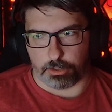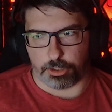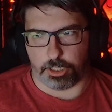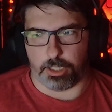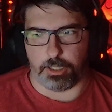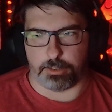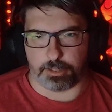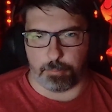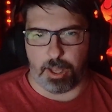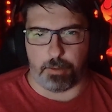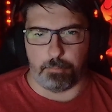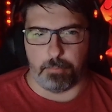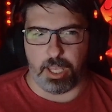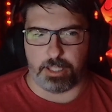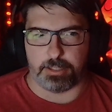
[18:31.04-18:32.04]
she
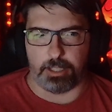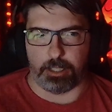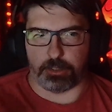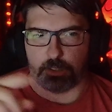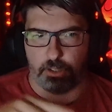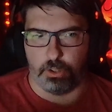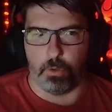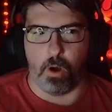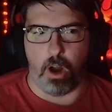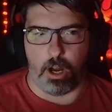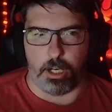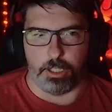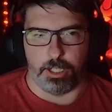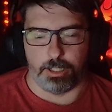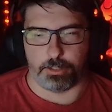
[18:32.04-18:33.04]
somehow makes it to
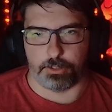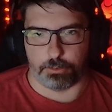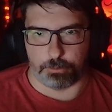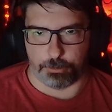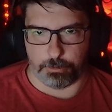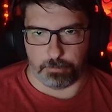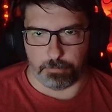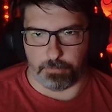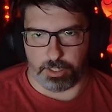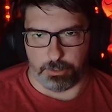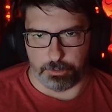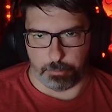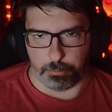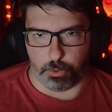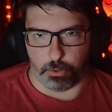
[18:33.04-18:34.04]
Onyx
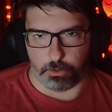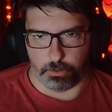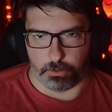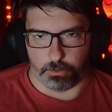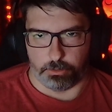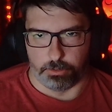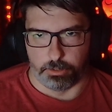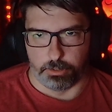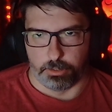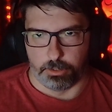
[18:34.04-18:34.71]
via the portal,